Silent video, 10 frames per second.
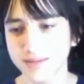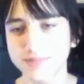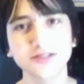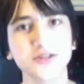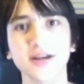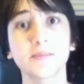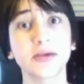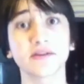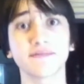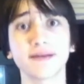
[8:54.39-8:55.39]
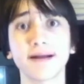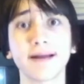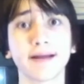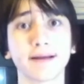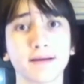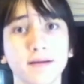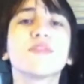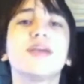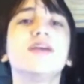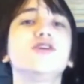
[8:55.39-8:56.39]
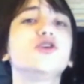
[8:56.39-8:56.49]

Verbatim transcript: I'm not trying to be unfair here, really,